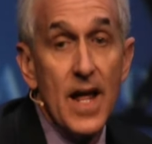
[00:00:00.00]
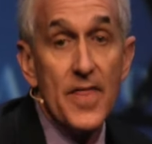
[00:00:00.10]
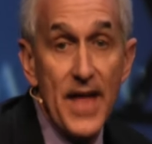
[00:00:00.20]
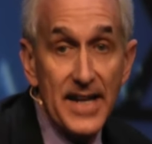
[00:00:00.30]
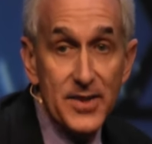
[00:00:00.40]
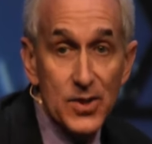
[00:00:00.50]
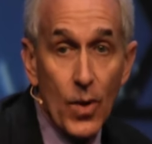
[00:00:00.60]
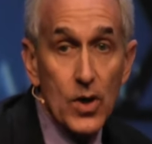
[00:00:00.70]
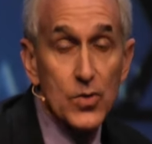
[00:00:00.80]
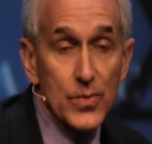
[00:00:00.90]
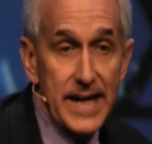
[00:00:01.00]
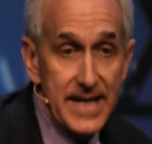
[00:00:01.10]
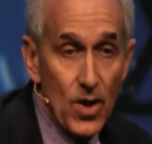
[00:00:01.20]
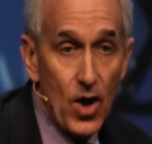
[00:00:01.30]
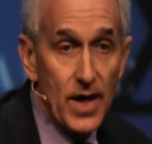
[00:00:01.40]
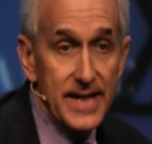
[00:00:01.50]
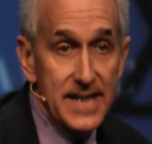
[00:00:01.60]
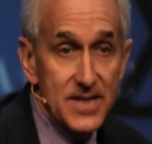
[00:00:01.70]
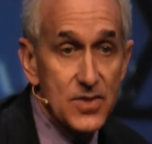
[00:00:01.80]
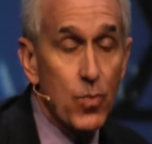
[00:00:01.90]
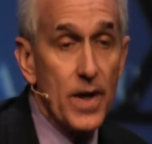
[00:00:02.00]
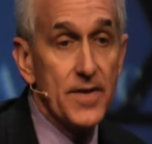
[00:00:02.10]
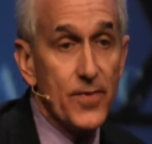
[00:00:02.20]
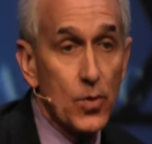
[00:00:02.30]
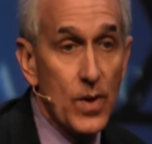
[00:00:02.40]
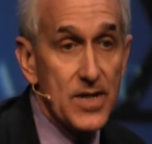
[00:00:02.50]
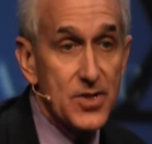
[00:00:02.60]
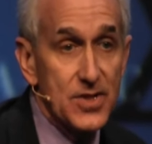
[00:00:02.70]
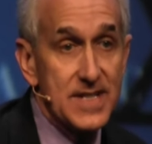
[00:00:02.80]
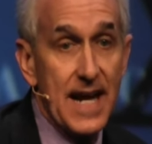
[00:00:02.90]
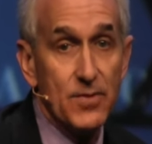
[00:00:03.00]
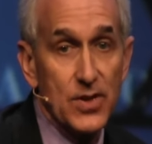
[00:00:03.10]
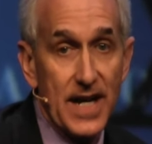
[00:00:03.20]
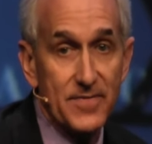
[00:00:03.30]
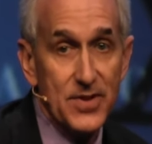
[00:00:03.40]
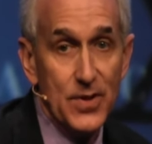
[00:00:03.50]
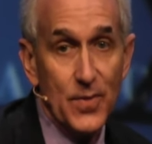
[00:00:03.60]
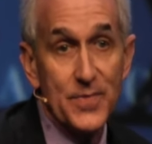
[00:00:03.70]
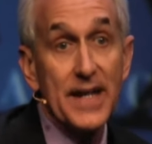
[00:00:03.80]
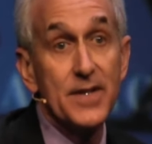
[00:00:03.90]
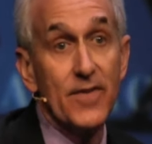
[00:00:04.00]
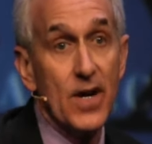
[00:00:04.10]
thank you. A great audience, wonderful questions. Have a good afternoon. Thank you very